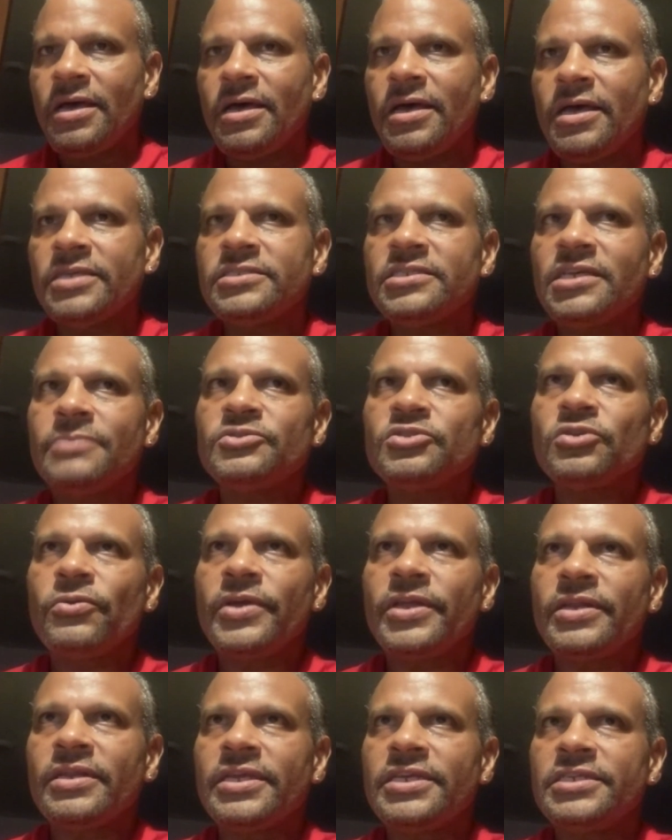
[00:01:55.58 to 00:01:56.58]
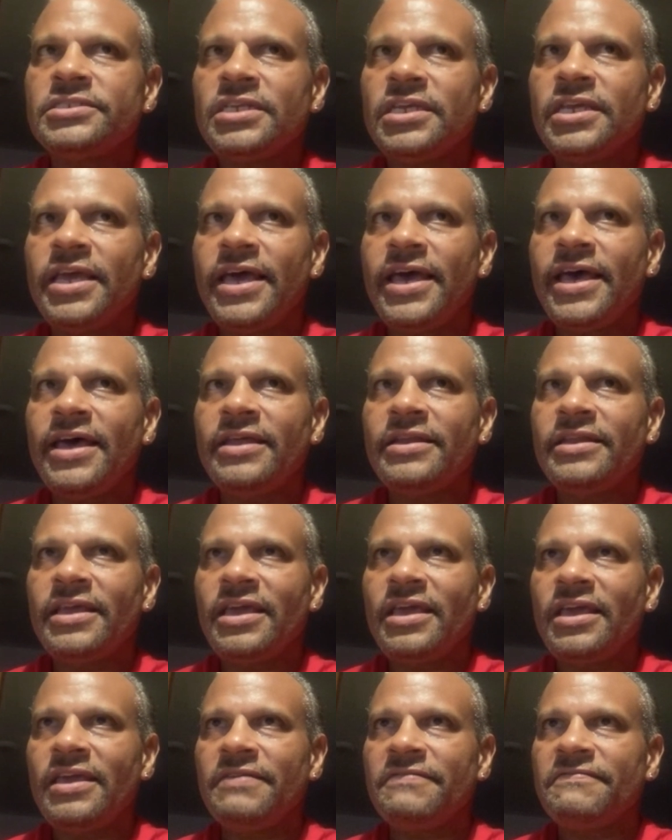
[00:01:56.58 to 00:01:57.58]
Subsequently, she had
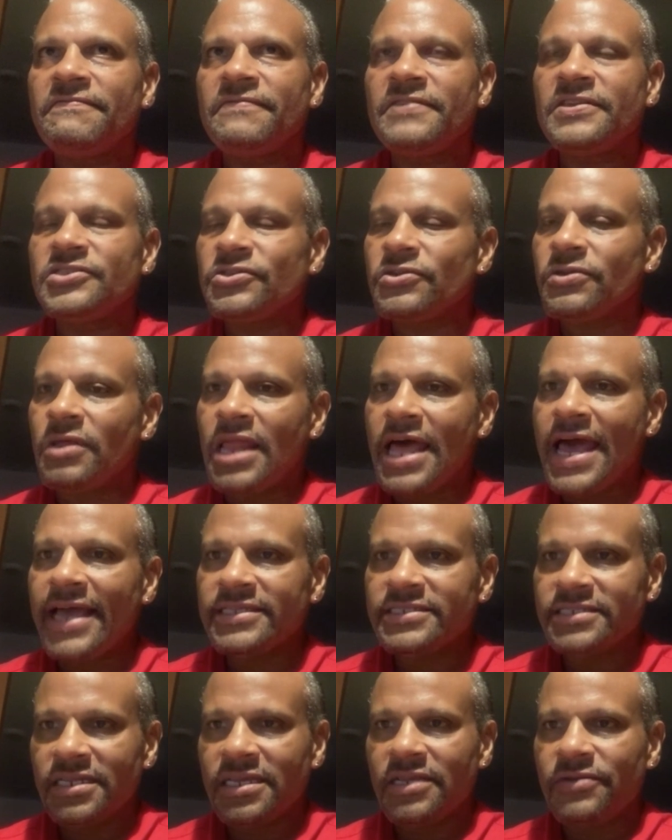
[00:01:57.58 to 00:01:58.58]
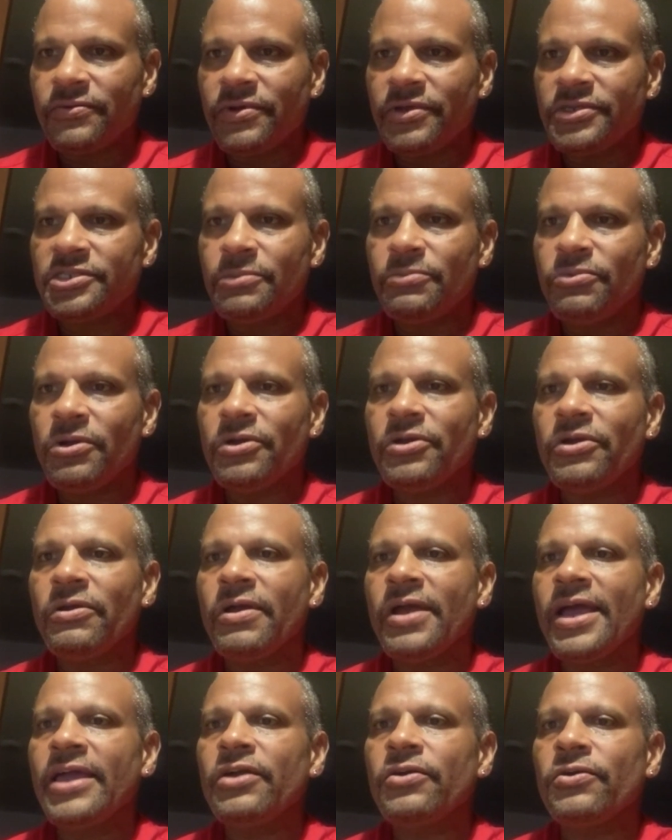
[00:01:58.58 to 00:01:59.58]
a physical accident where she broke her
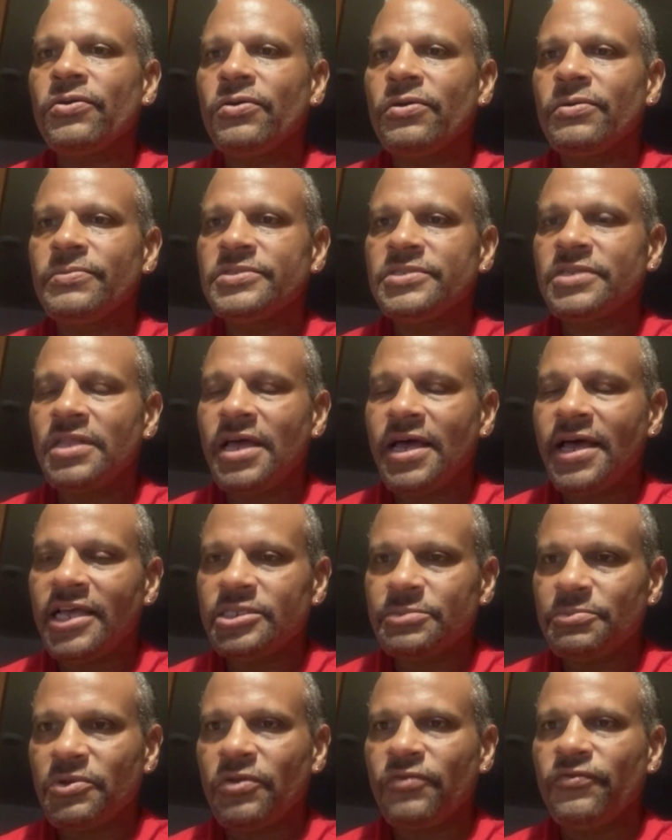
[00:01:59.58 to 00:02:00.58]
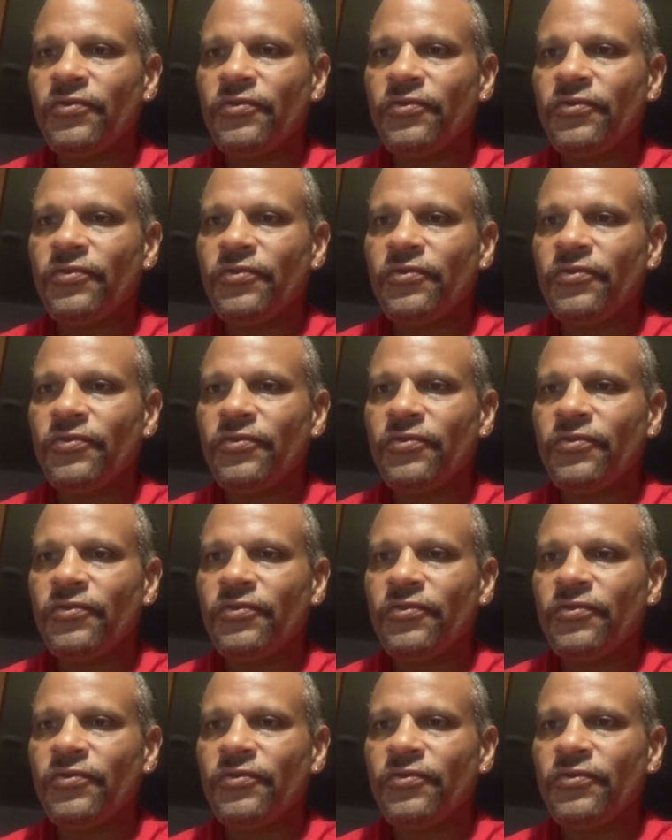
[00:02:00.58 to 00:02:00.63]
ankle and was in the hospital